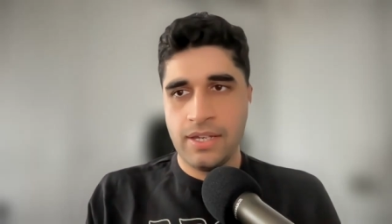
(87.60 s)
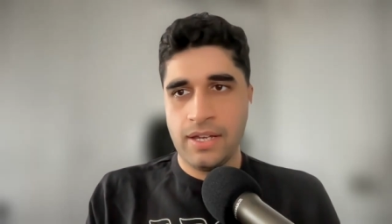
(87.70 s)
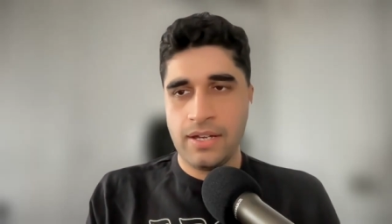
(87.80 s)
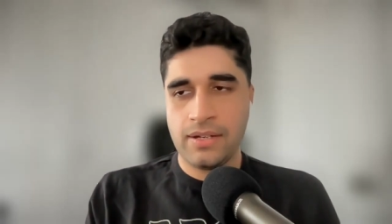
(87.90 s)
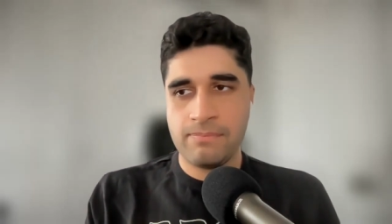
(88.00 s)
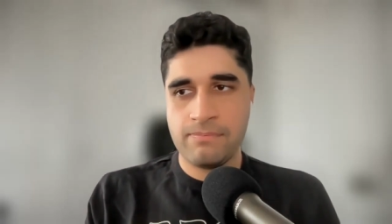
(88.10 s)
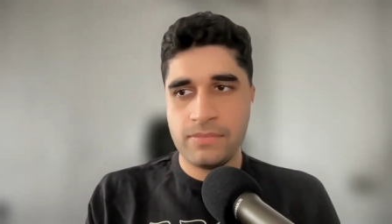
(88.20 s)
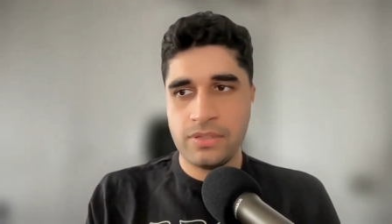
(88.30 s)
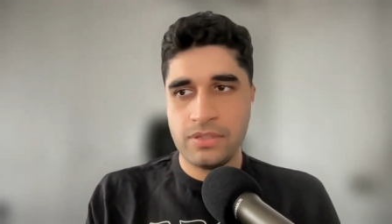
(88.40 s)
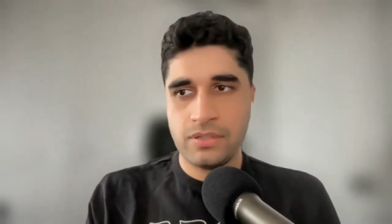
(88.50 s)
Um,
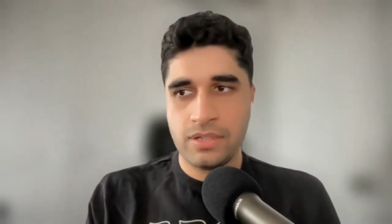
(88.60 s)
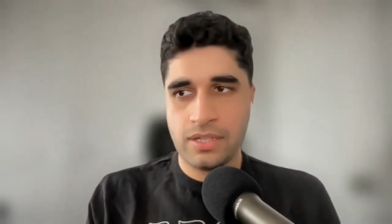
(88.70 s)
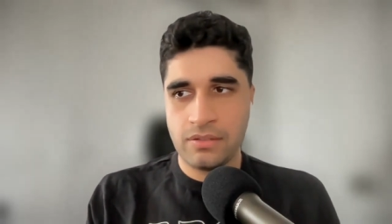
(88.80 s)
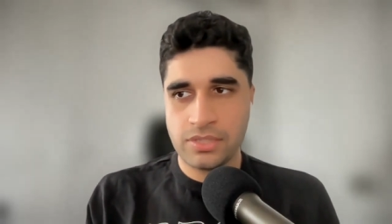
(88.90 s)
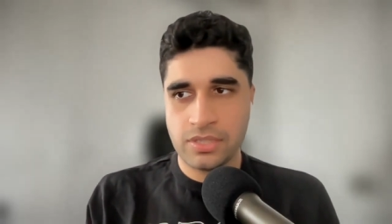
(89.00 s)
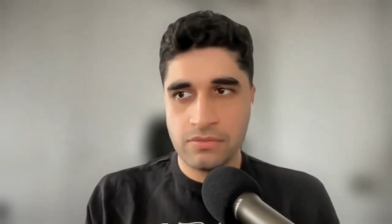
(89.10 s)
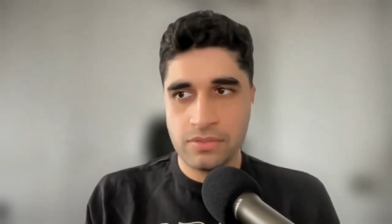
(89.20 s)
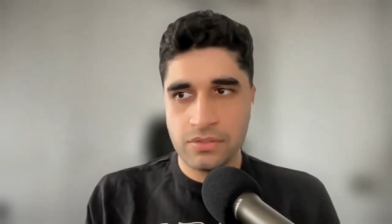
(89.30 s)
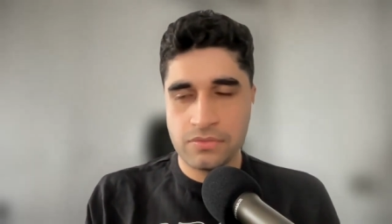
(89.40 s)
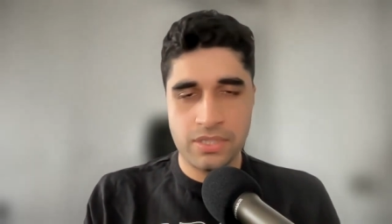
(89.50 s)
and I'll tell you
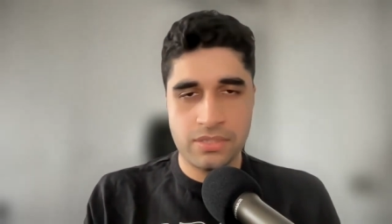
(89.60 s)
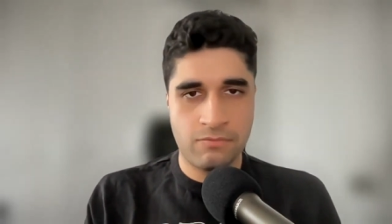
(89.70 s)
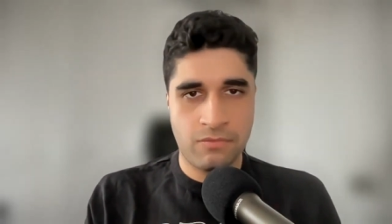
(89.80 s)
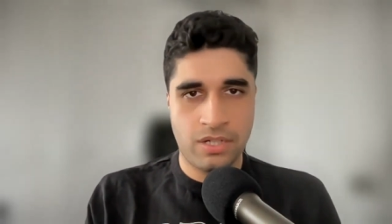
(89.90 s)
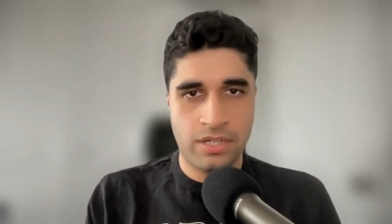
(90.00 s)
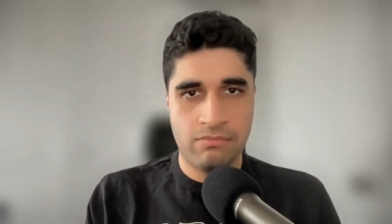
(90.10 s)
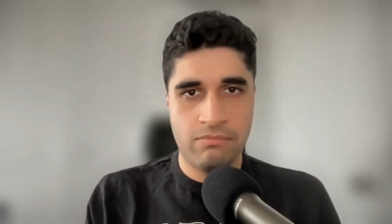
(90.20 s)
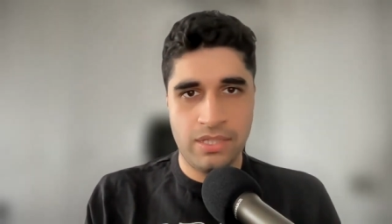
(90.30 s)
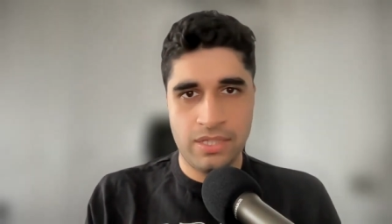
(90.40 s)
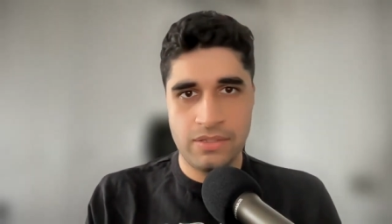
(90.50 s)
another reason why I'm
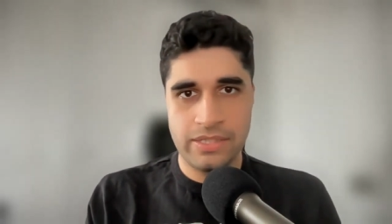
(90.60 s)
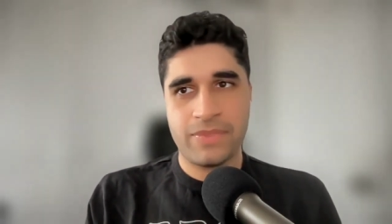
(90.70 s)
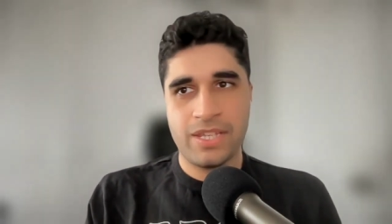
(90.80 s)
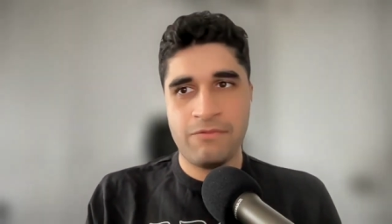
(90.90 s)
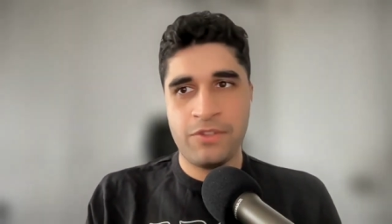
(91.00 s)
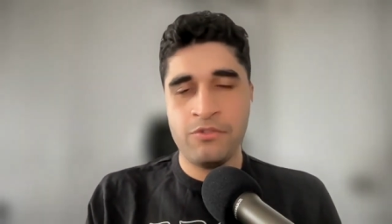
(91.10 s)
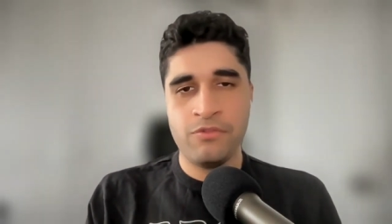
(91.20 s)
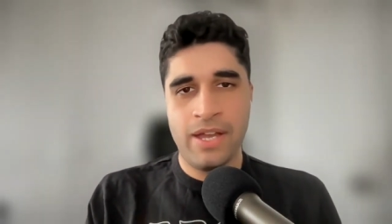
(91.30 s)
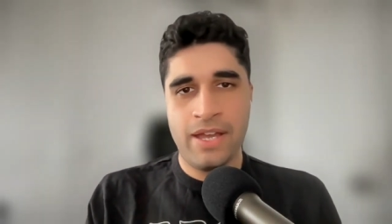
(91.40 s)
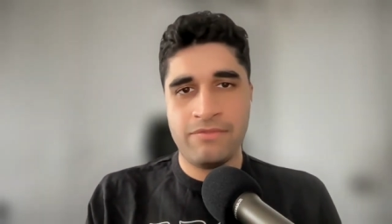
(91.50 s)
making this. If
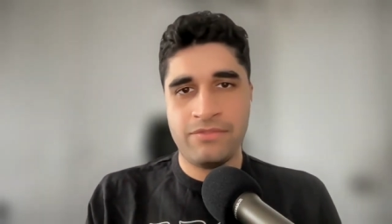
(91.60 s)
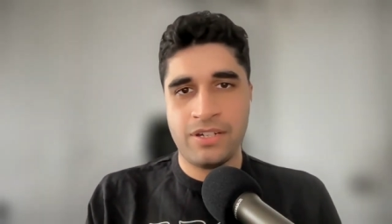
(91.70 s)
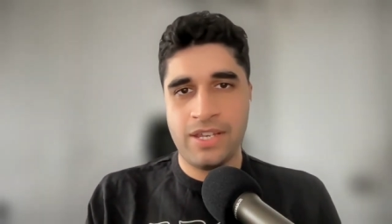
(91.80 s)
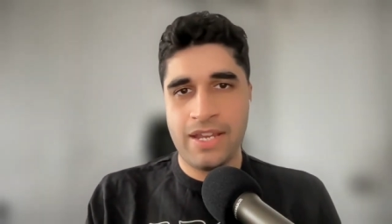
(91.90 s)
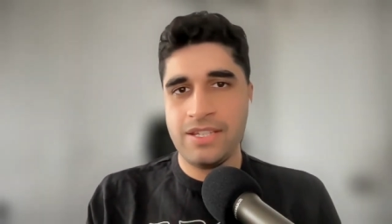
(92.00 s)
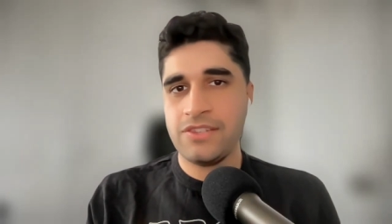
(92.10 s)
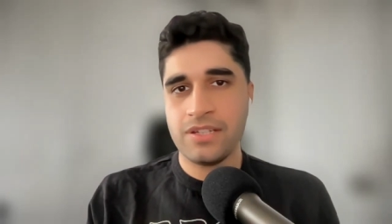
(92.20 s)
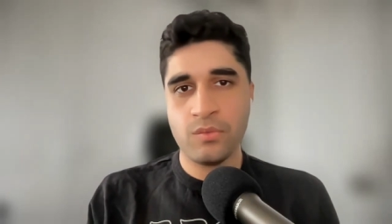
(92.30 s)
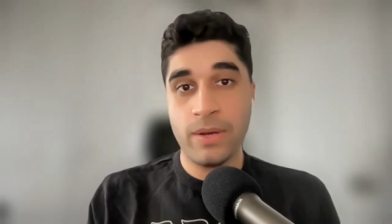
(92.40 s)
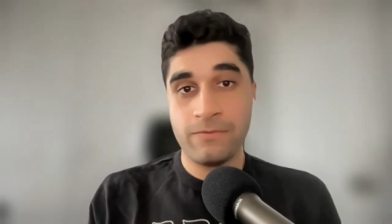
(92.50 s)
you have done
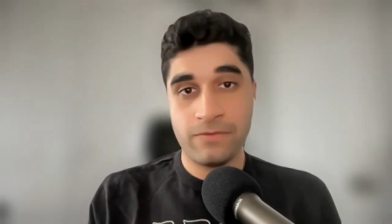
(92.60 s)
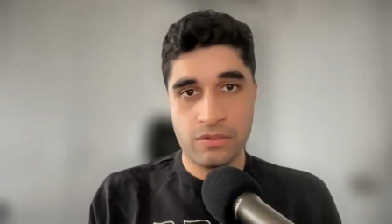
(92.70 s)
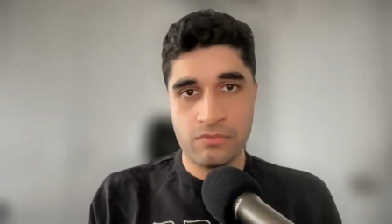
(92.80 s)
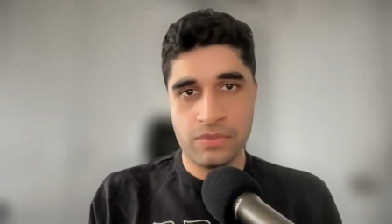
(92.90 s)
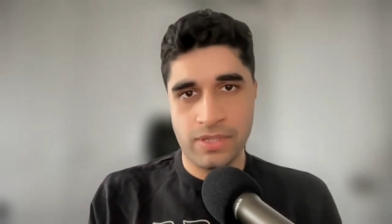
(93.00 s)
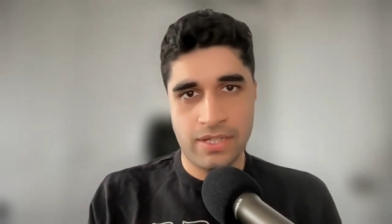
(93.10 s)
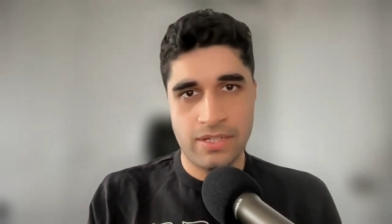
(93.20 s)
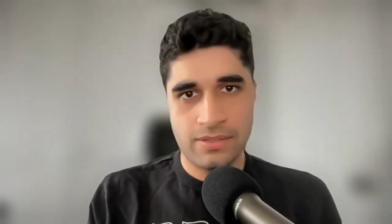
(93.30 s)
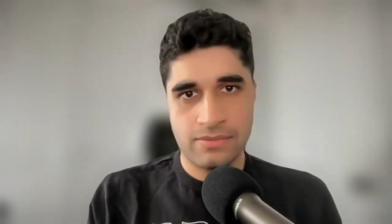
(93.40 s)
anything Webflow related,